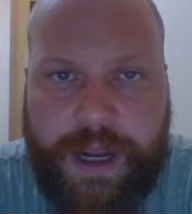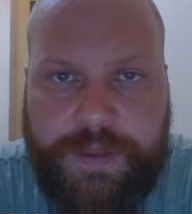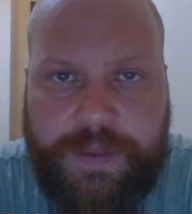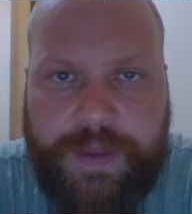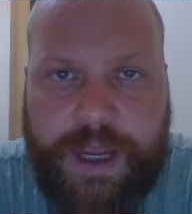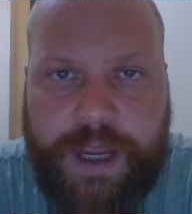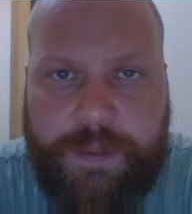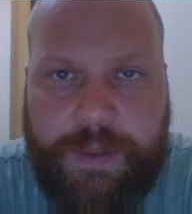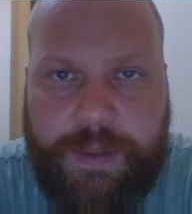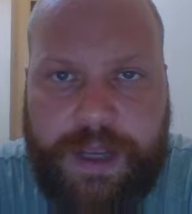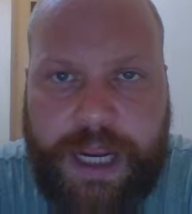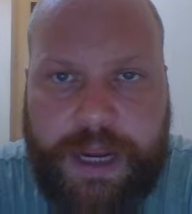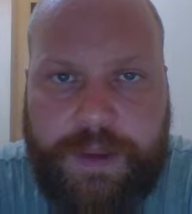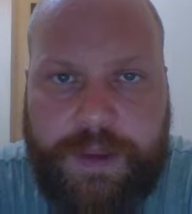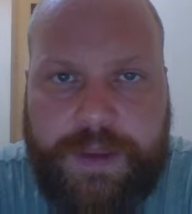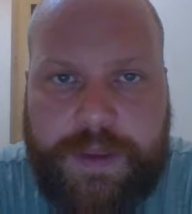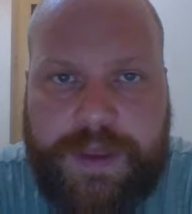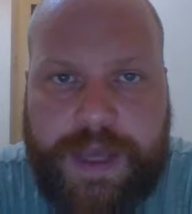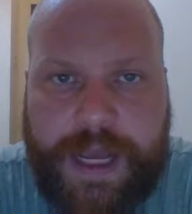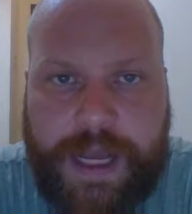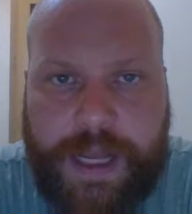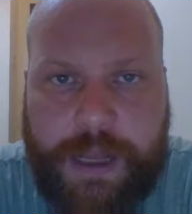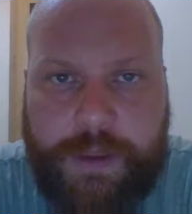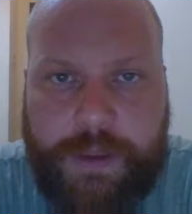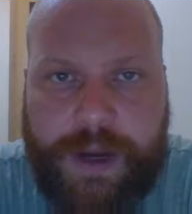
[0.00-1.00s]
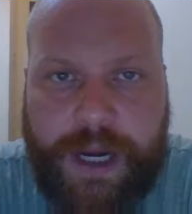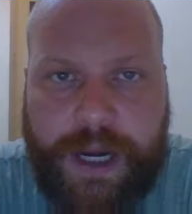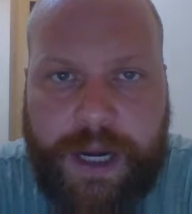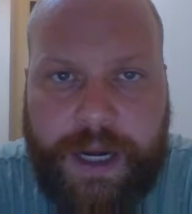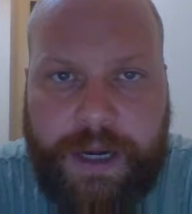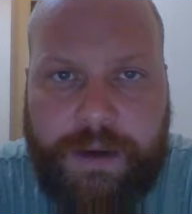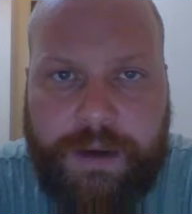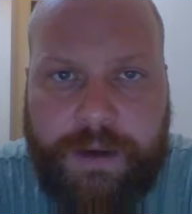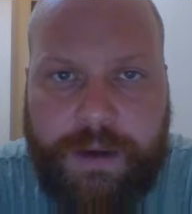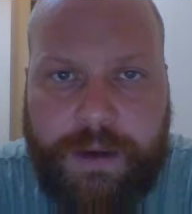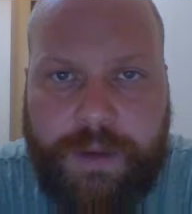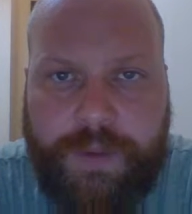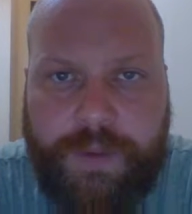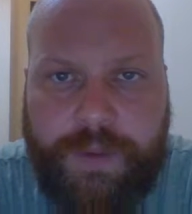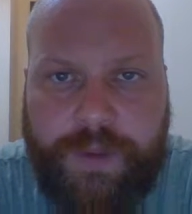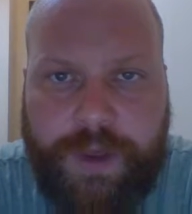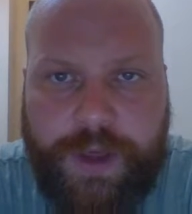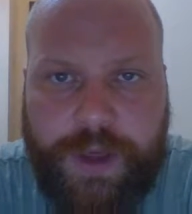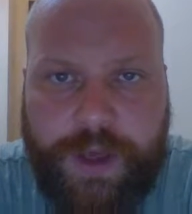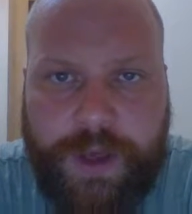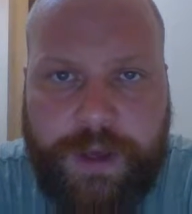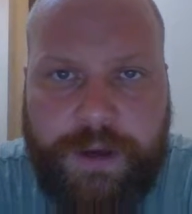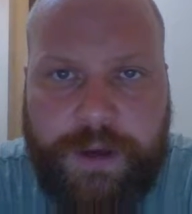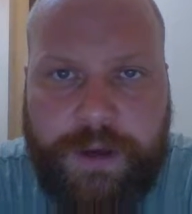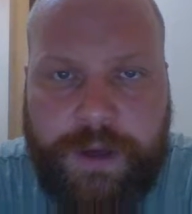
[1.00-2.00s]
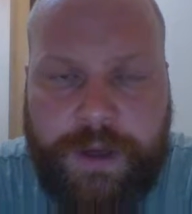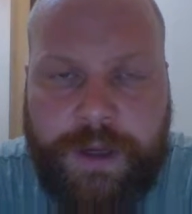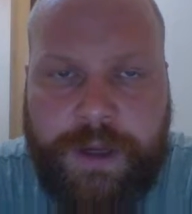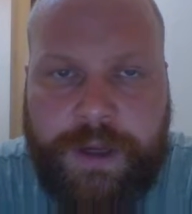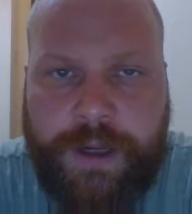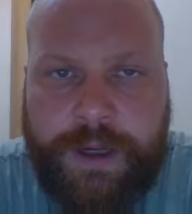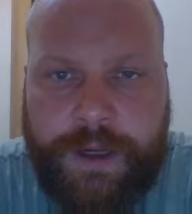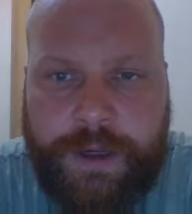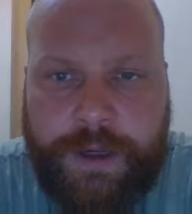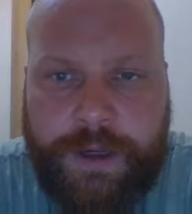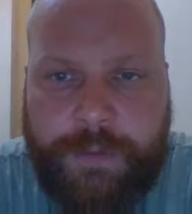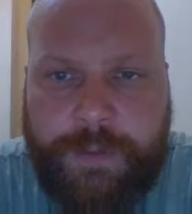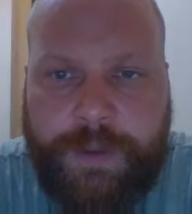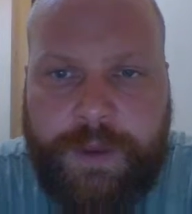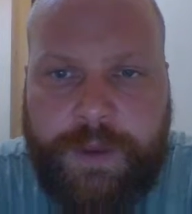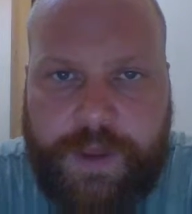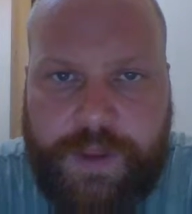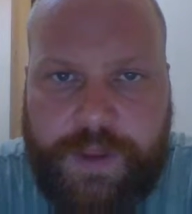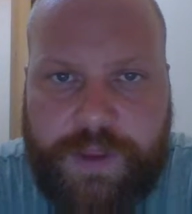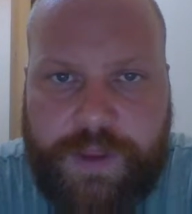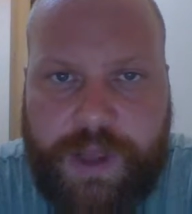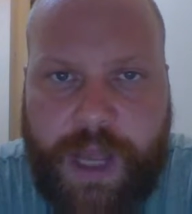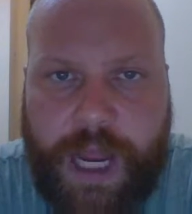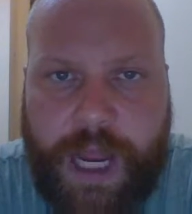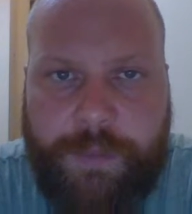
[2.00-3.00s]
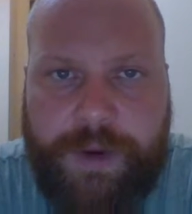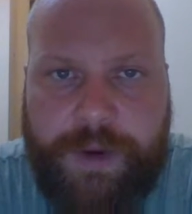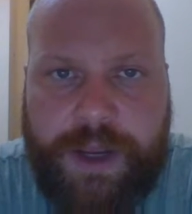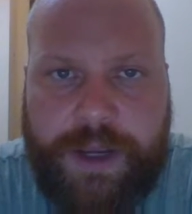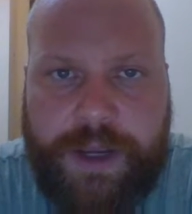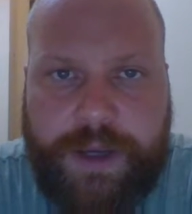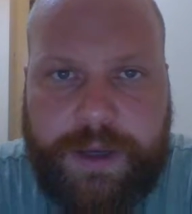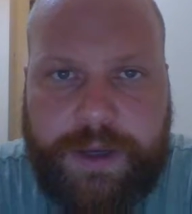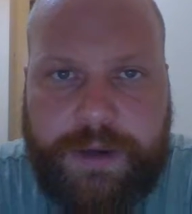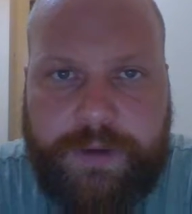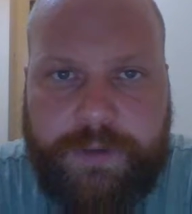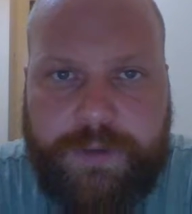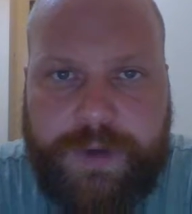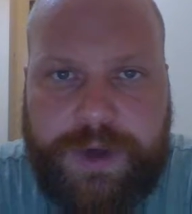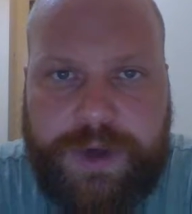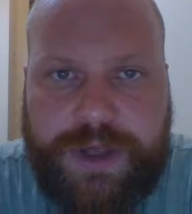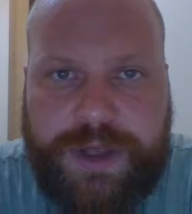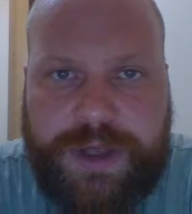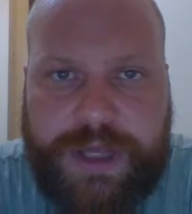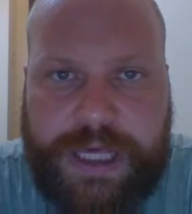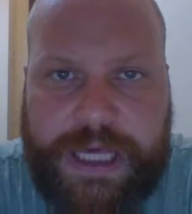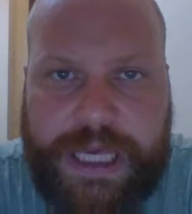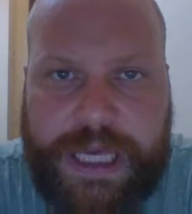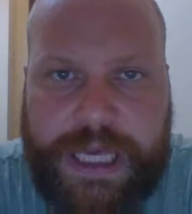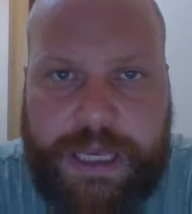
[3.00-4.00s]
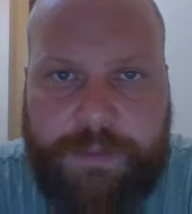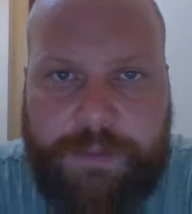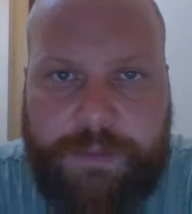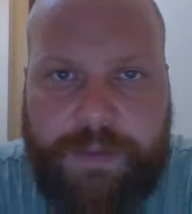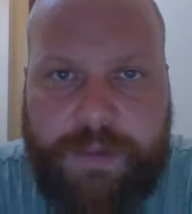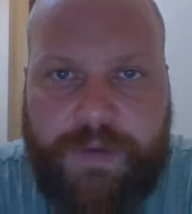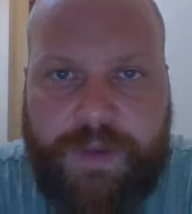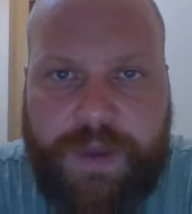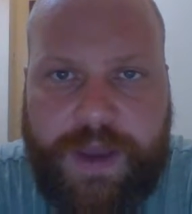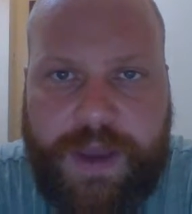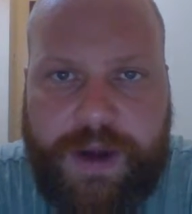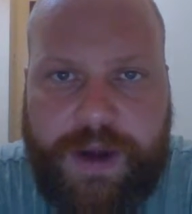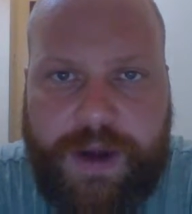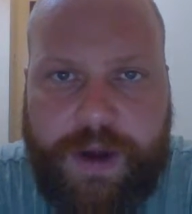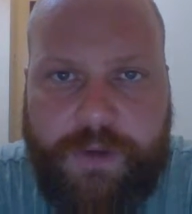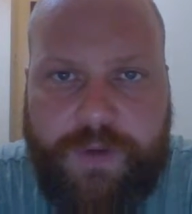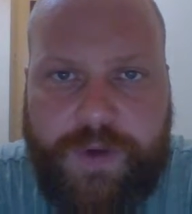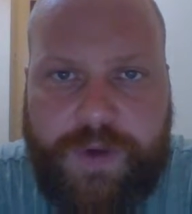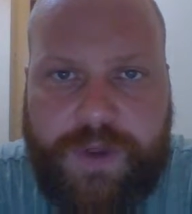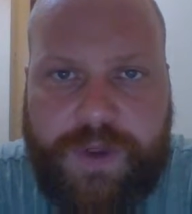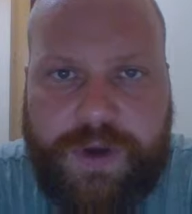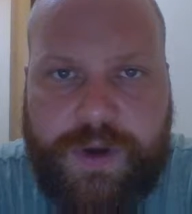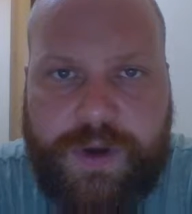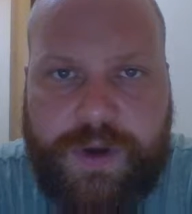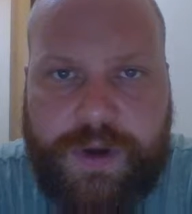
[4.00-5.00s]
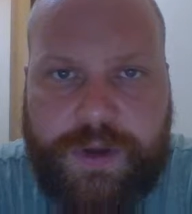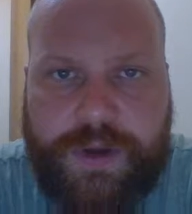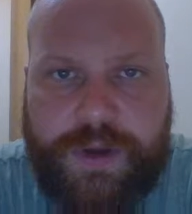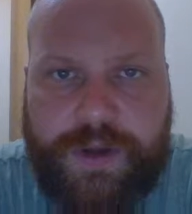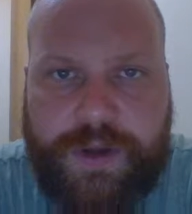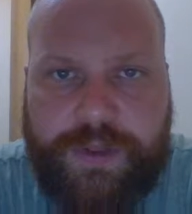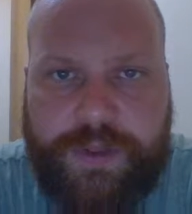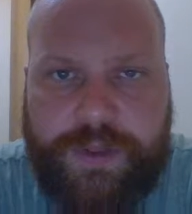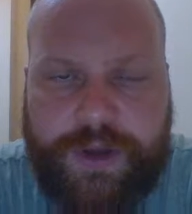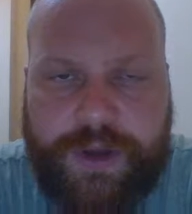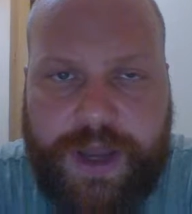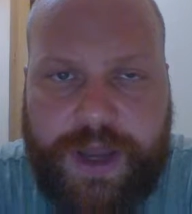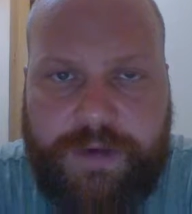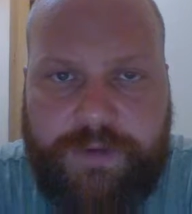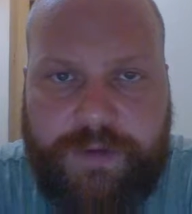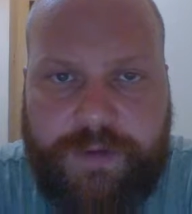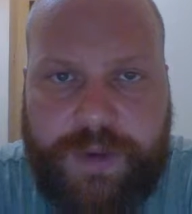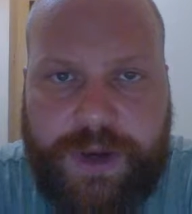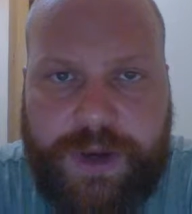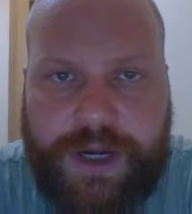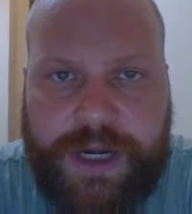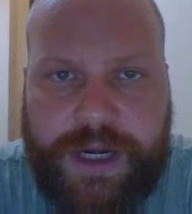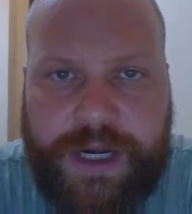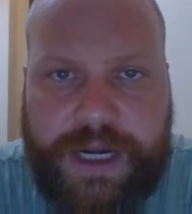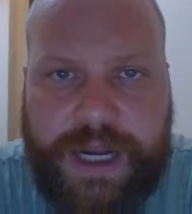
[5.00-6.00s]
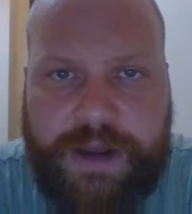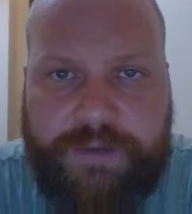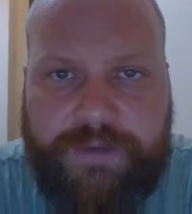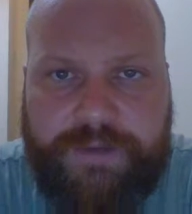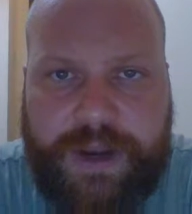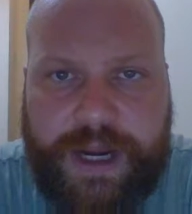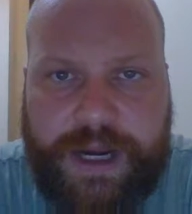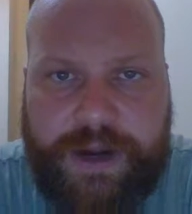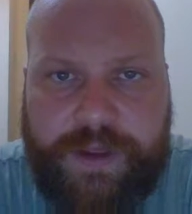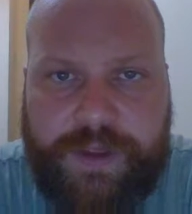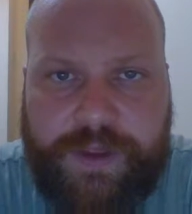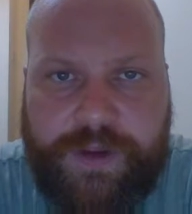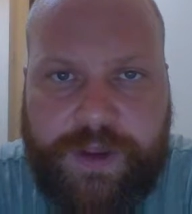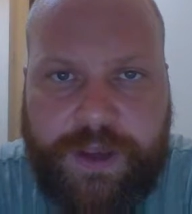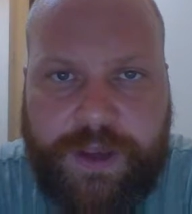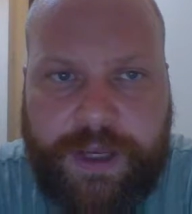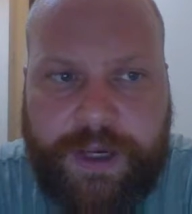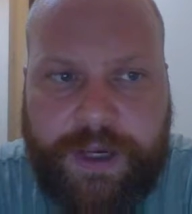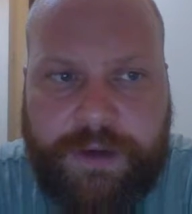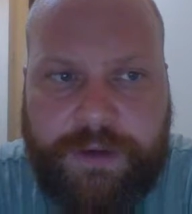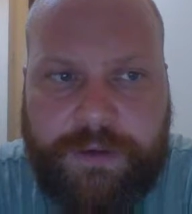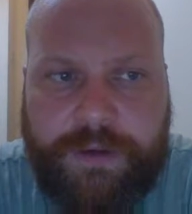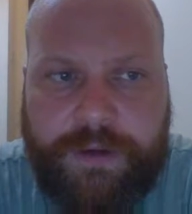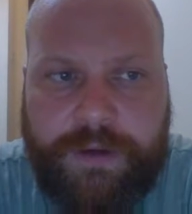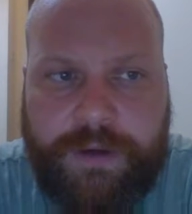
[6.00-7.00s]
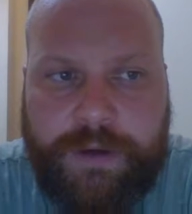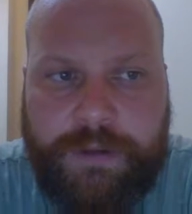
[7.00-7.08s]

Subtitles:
and they became the Taliban, the Islamic regime that overtook the government in Afghanistan,